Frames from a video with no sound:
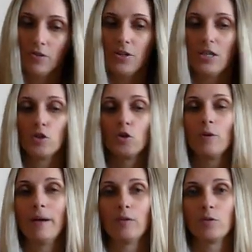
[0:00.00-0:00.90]
these are
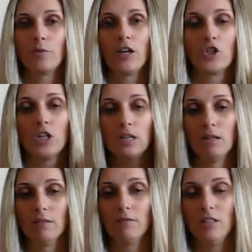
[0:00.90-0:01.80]
about depression,
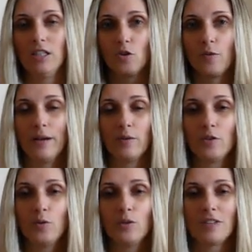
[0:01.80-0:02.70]
these are about
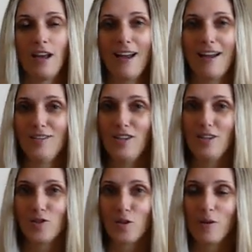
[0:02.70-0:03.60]
suicide,
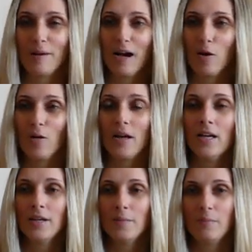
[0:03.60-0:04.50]
these are about
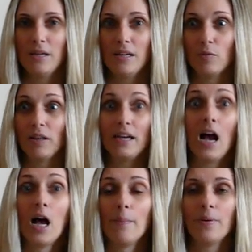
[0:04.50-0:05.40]
being really
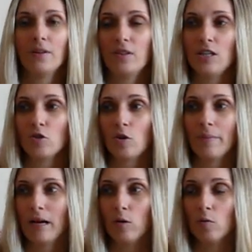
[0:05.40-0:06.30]
up, these are
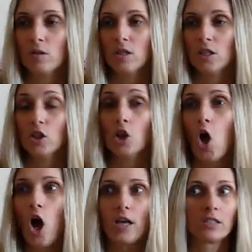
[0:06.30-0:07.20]
about
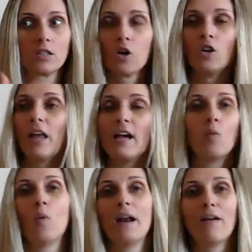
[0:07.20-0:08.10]
loss, or like
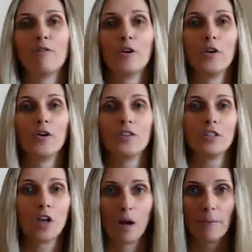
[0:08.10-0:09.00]
whatever the
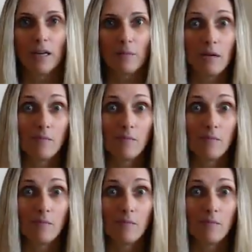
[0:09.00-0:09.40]
topic may